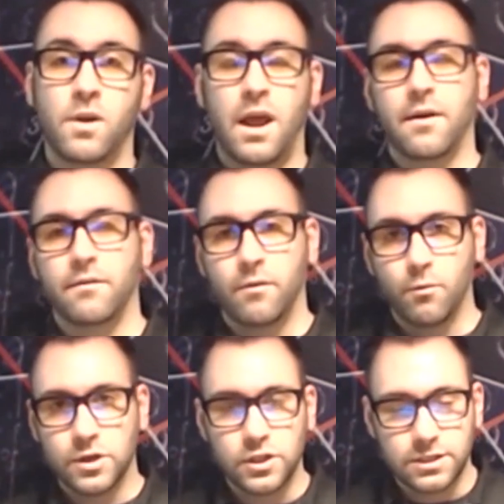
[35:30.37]
and when I
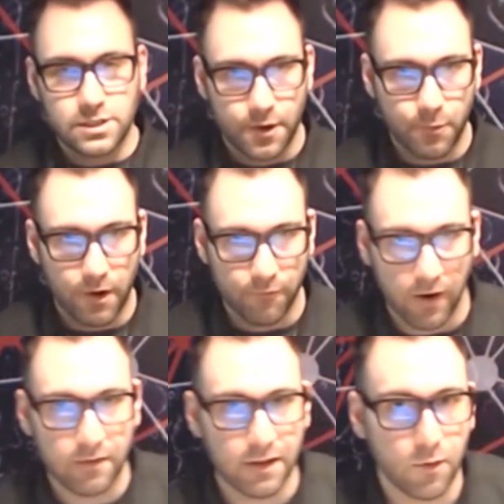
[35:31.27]
originally started
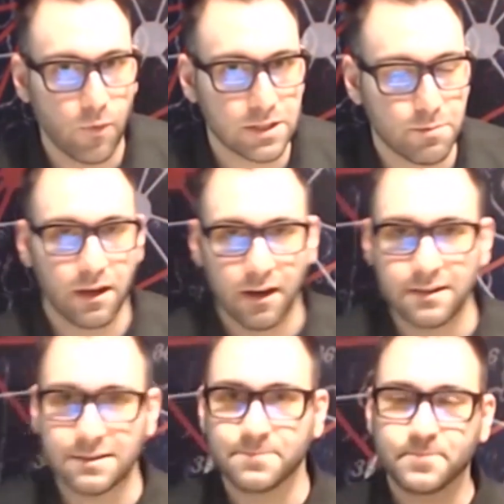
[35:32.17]
Web Friendly was
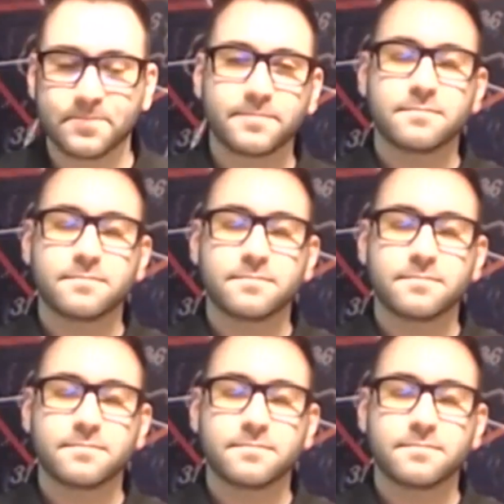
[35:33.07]
because